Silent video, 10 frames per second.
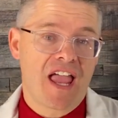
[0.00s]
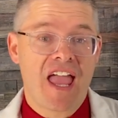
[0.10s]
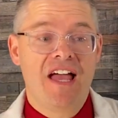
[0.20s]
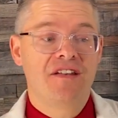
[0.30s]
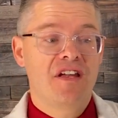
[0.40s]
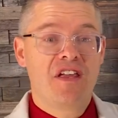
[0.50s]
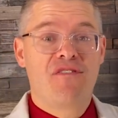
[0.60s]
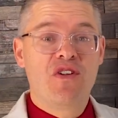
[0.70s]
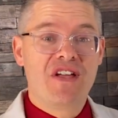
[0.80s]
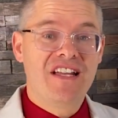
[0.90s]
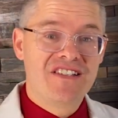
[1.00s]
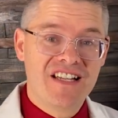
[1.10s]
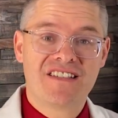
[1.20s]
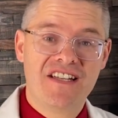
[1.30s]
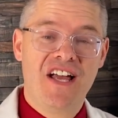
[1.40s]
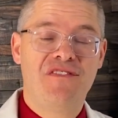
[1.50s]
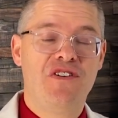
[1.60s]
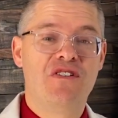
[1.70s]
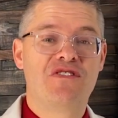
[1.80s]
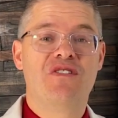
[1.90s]
And if you get just enough
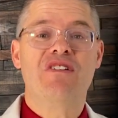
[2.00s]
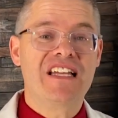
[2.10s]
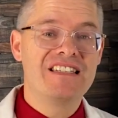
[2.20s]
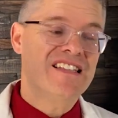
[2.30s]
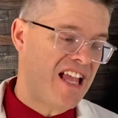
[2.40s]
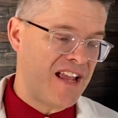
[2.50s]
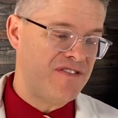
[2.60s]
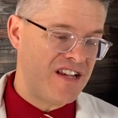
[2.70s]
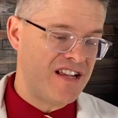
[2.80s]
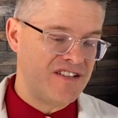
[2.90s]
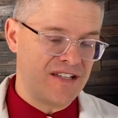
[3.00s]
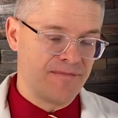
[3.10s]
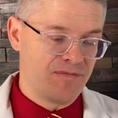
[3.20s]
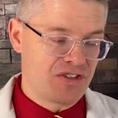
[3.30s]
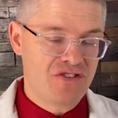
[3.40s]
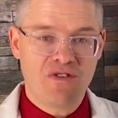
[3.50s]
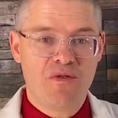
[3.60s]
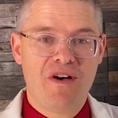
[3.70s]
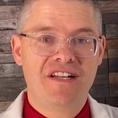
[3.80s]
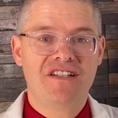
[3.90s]
ozone, it's life changing. So I
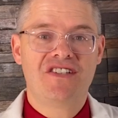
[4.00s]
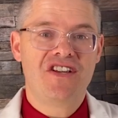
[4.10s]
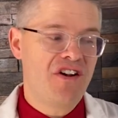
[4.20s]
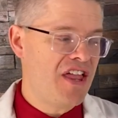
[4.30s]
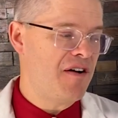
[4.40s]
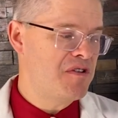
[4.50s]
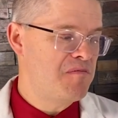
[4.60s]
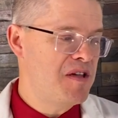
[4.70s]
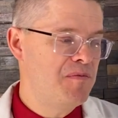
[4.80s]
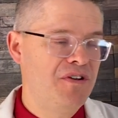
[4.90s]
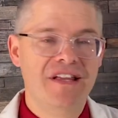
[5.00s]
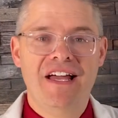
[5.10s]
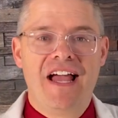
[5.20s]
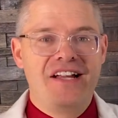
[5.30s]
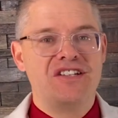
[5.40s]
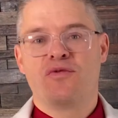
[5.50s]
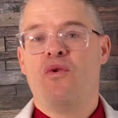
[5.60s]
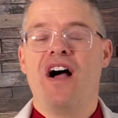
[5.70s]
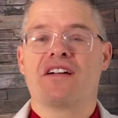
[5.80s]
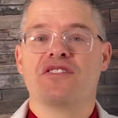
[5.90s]
wanted to share that with people and just
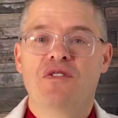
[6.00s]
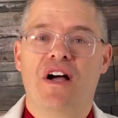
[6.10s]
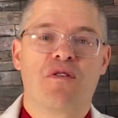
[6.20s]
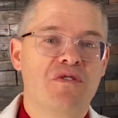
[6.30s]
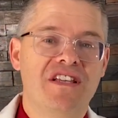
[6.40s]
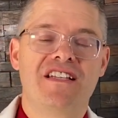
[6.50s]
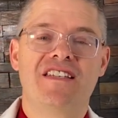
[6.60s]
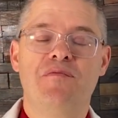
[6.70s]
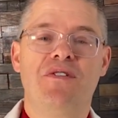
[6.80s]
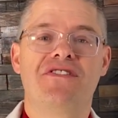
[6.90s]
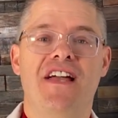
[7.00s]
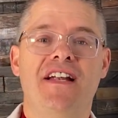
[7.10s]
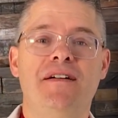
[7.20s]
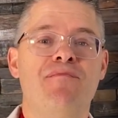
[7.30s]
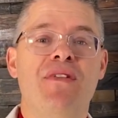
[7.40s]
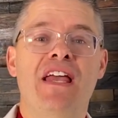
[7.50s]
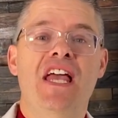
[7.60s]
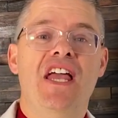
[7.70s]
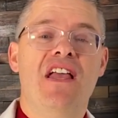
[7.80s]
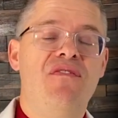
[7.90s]
walk through a really simple setup
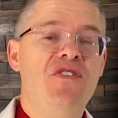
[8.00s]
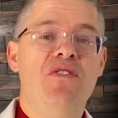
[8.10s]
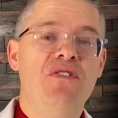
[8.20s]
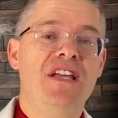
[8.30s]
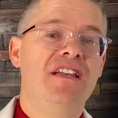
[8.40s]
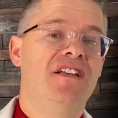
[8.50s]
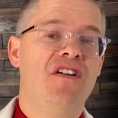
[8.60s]
if you need